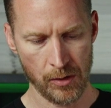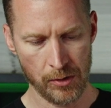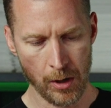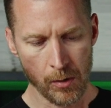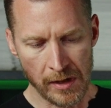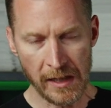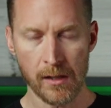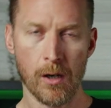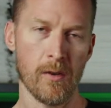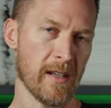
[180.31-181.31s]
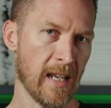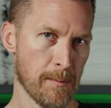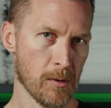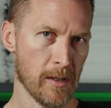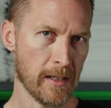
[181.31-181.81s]
you don't need all that
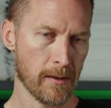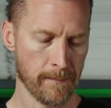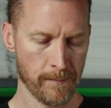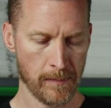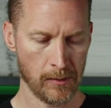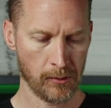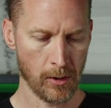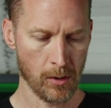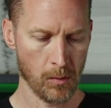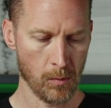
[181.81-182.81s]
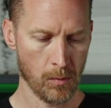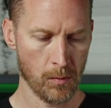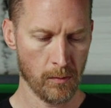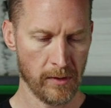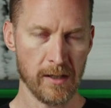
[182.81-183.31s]
cable length. So
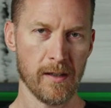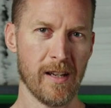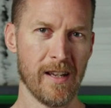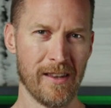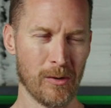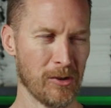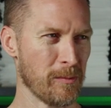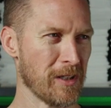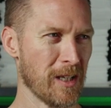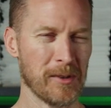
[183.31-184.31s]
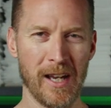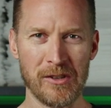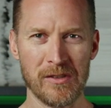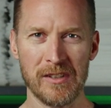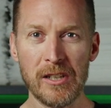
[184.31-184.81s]
then the question becomes, how
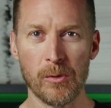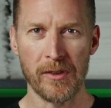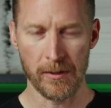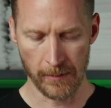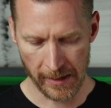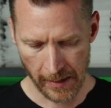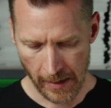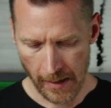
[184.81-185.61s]
do you deal with it, right?